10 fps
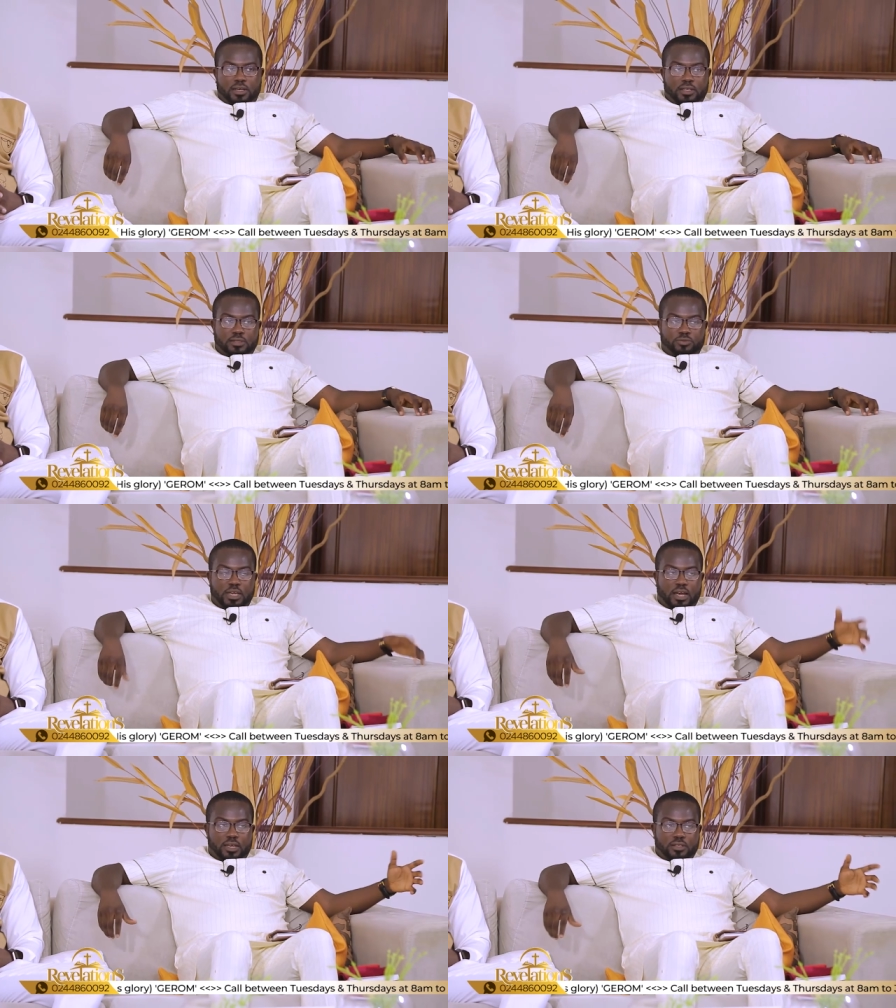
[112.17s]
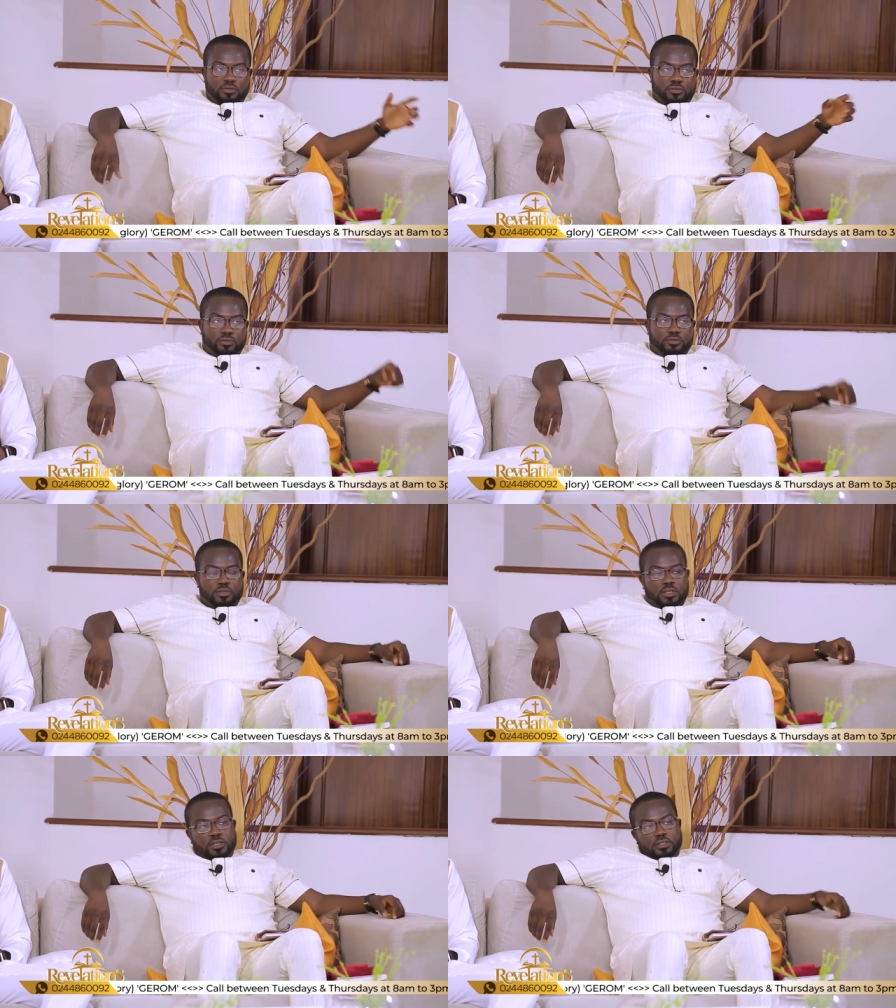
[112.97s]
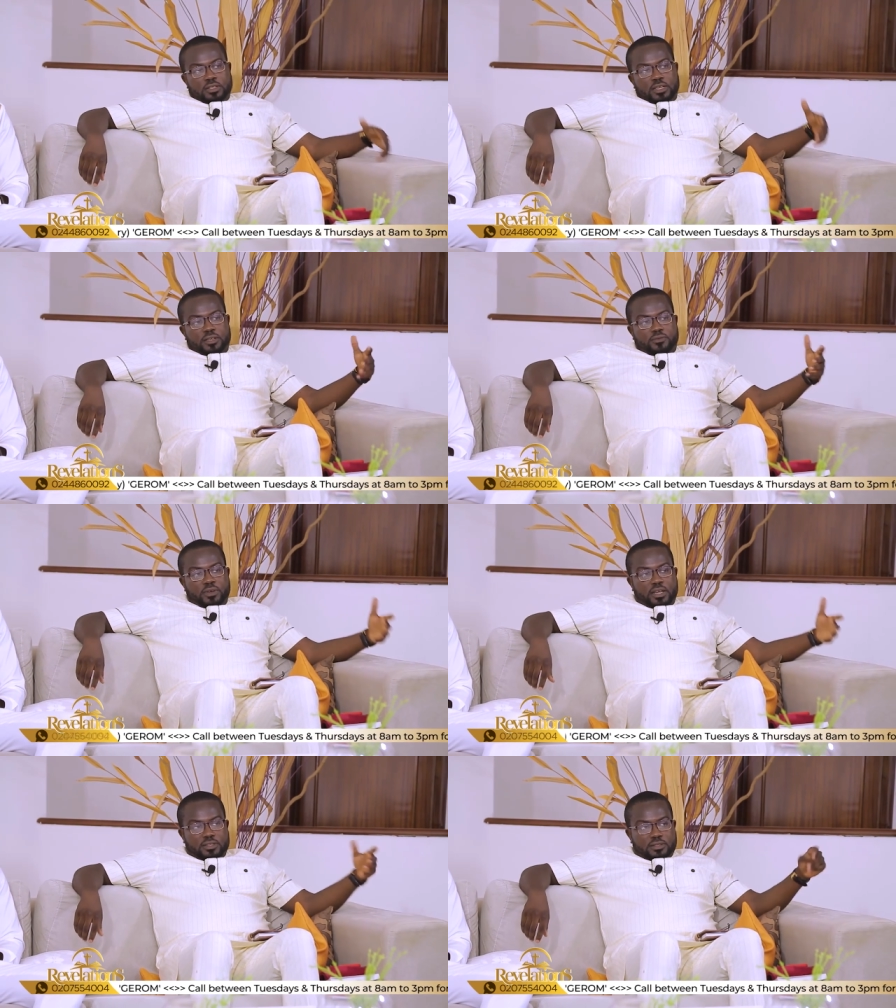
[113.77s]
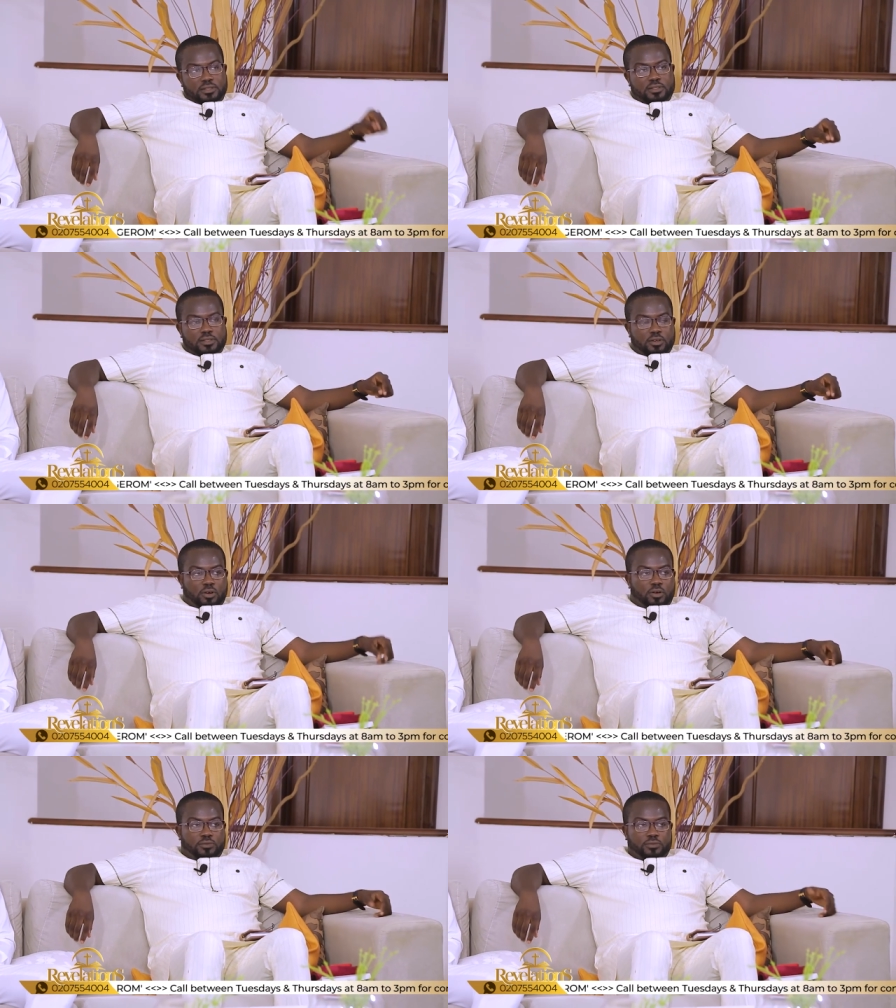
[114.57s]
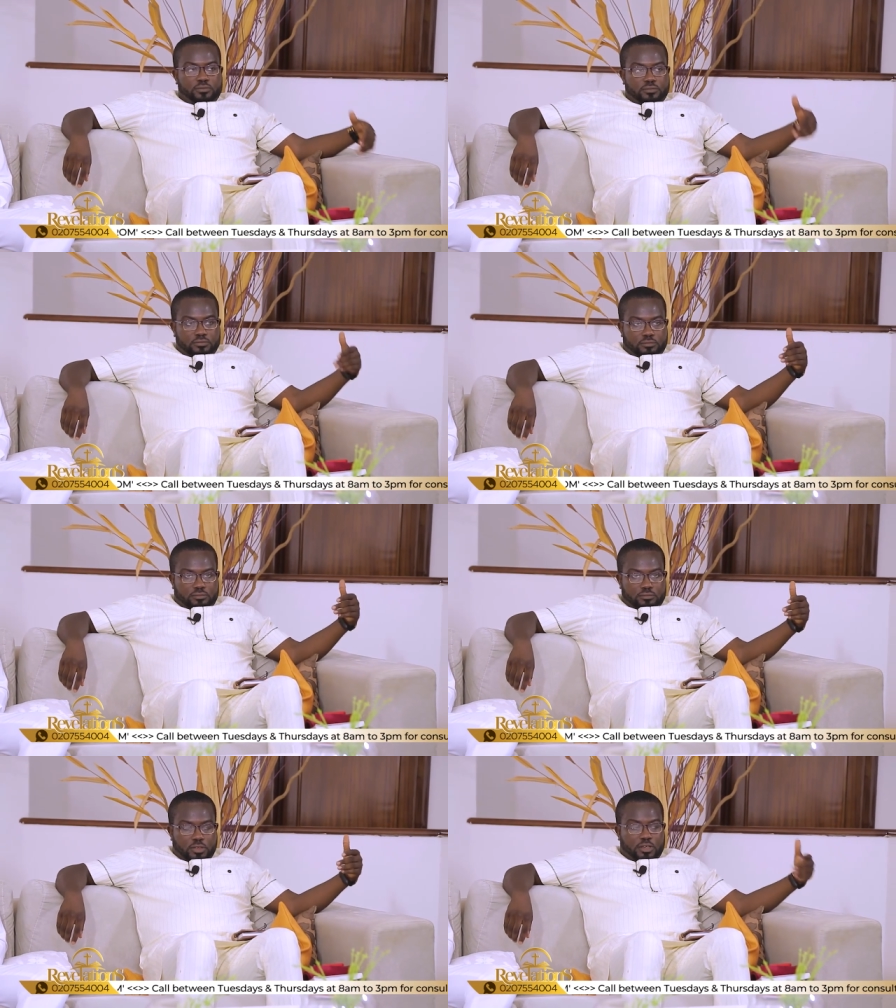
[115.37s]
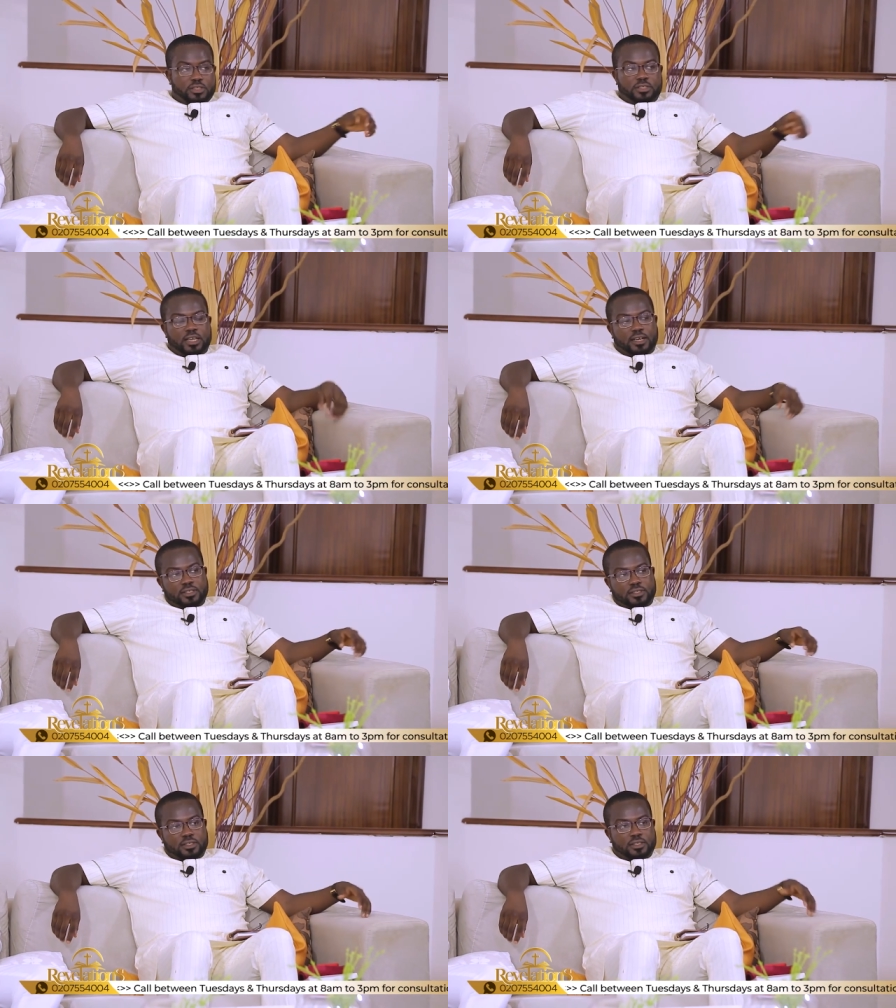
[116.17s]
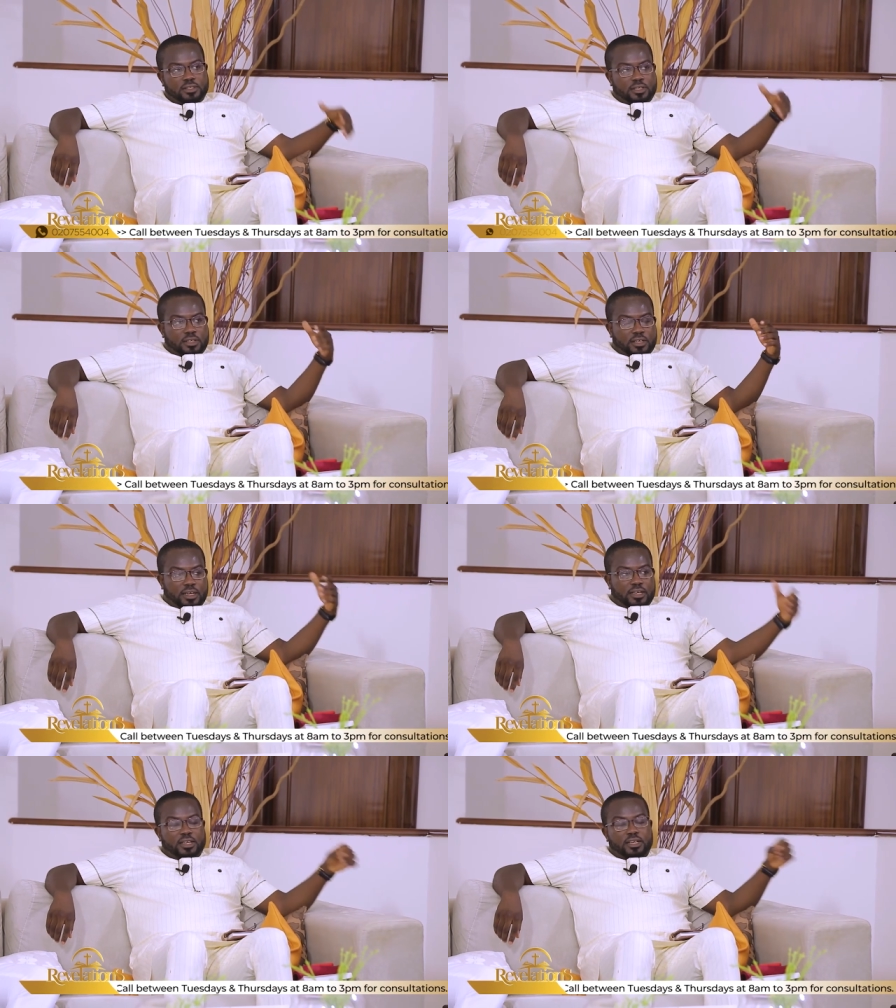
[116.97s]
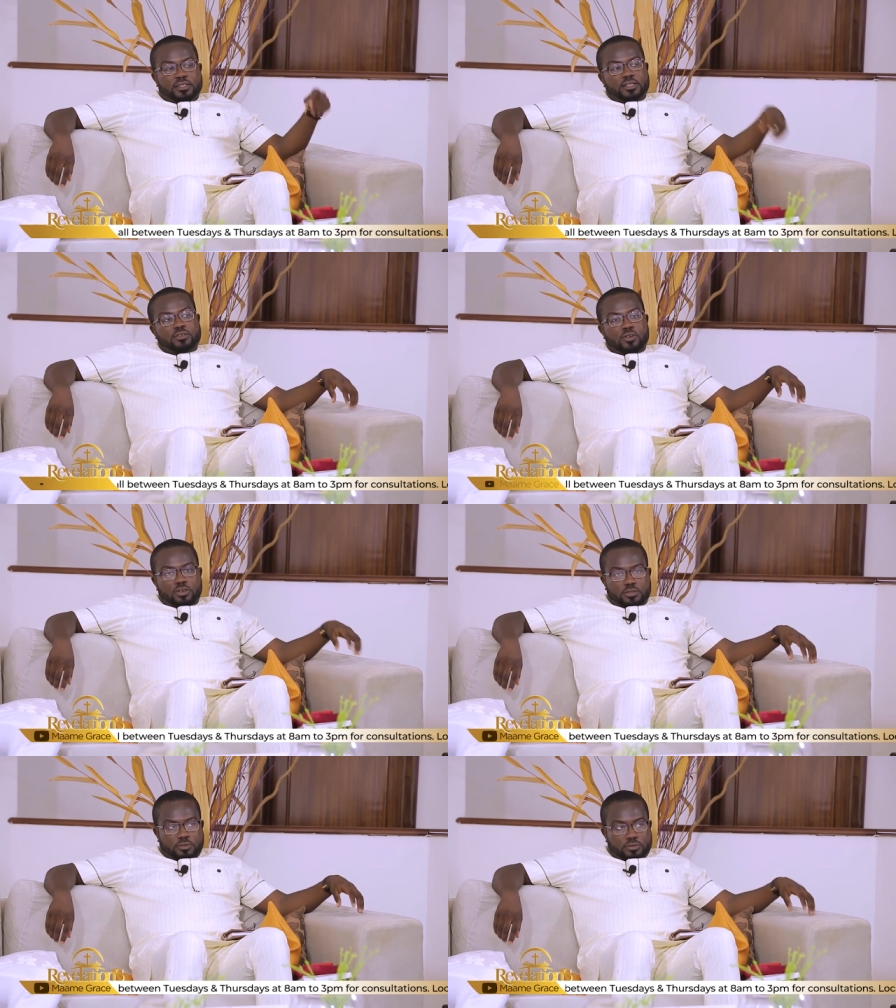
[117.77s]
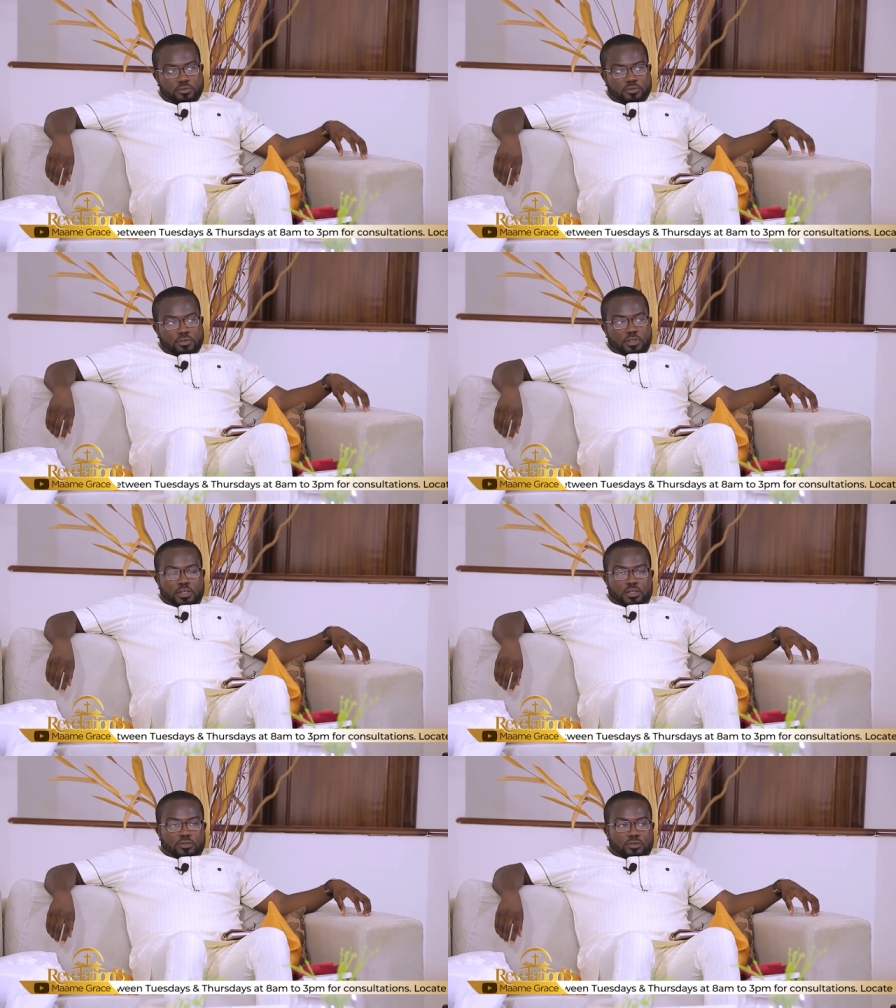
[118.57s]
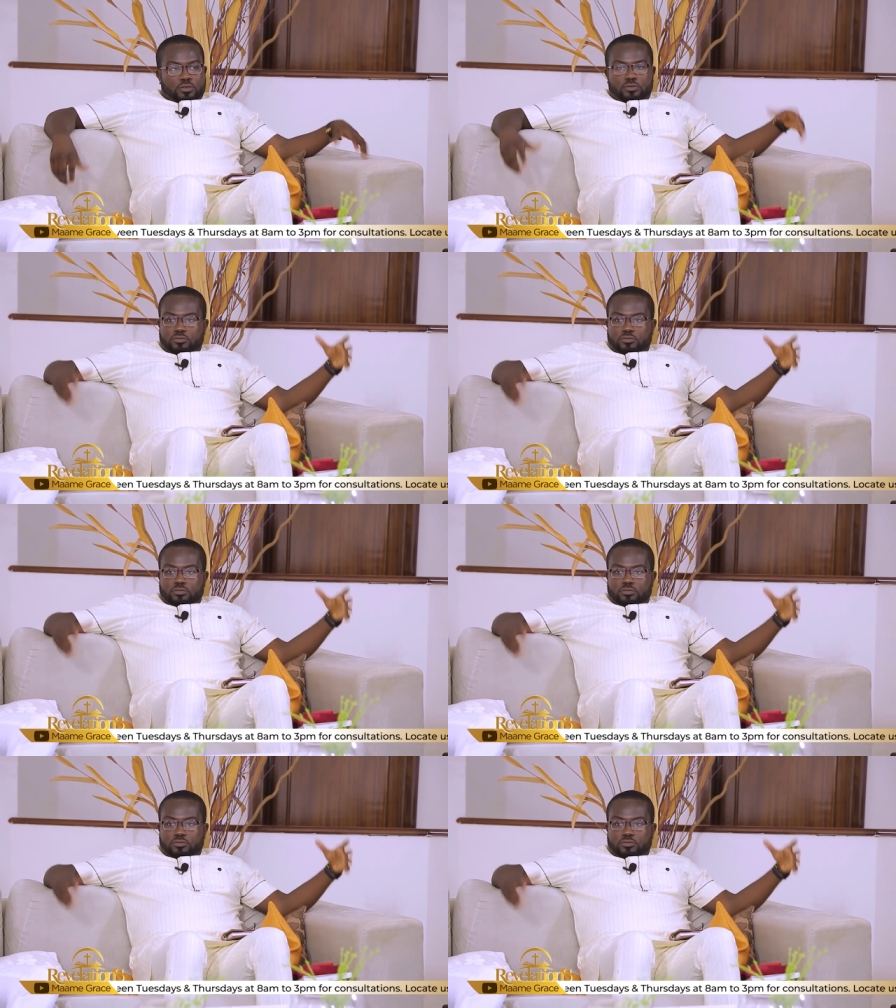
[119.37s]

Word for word: and we are into the defense of Christianity and anything gospel. So